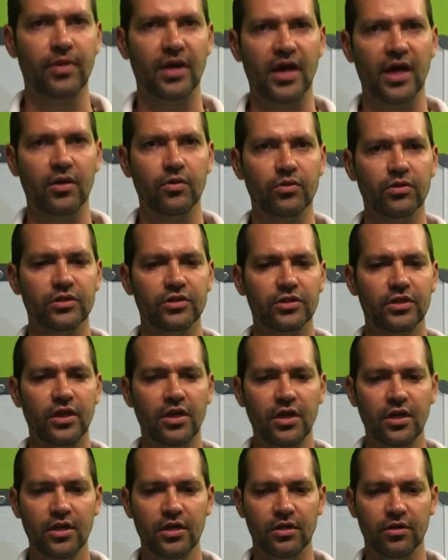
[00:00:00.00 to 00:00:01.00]
or backwards,
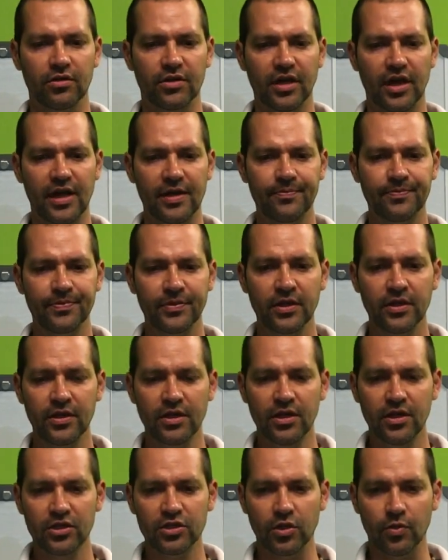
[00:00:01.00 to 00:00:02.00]
okay?
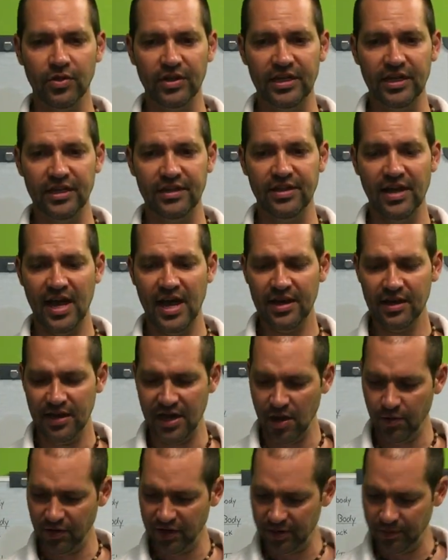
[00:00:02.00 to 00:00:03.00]
So we did that.
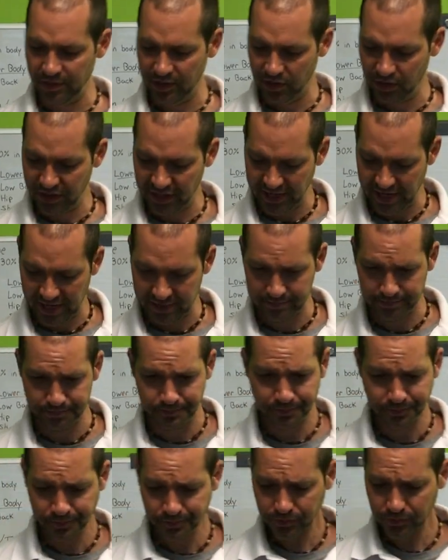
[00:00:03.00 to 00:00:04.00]
Now we're going to be looking at
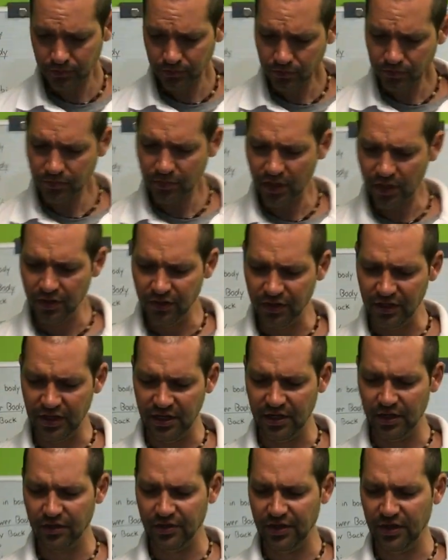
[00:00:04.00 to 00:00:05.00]

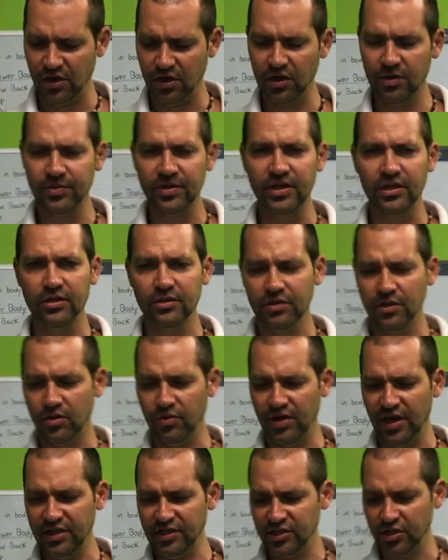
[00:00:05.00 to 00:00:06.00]
the arm here,
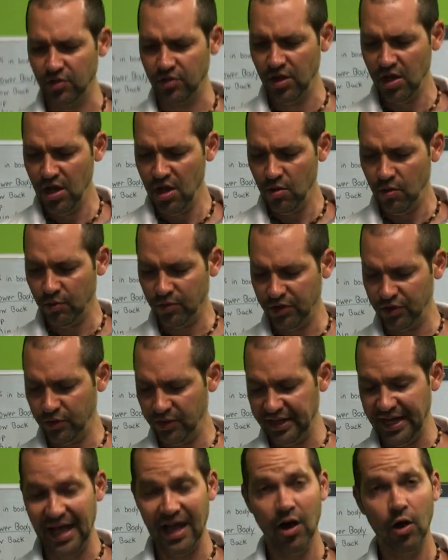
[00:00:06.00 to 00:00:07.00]
okay? So when we're
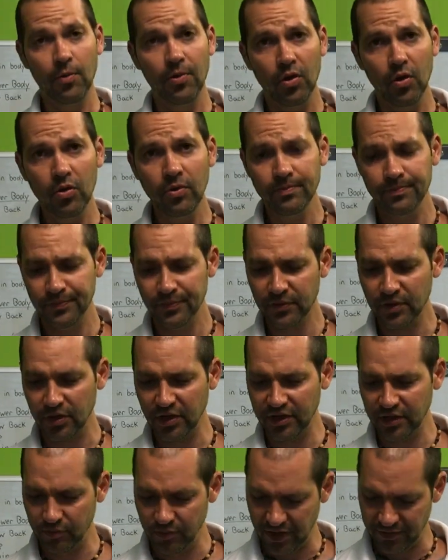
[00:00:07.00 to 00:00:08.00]
doing elbow, all
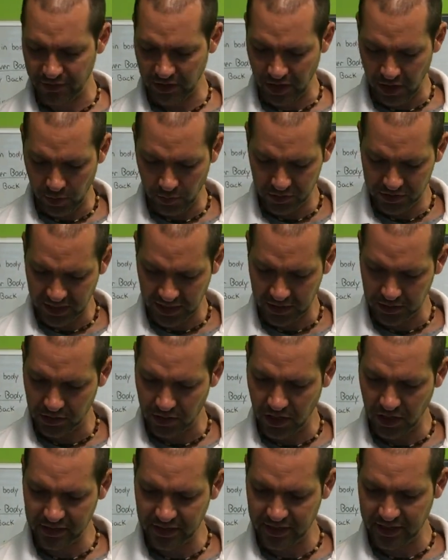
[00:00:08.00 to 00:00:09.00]
right? We have our elbows kind of
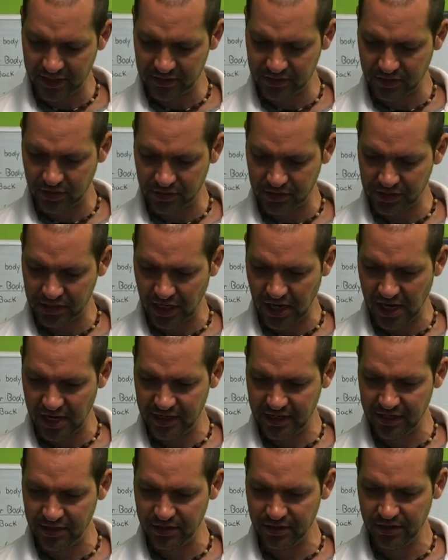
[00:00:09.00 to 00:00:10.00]
locked against our side
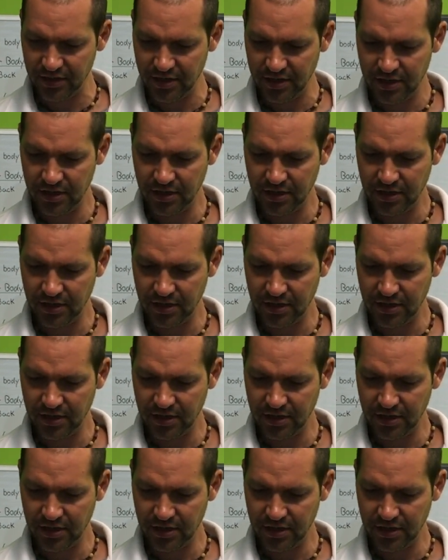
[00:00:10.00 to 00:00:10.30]
here,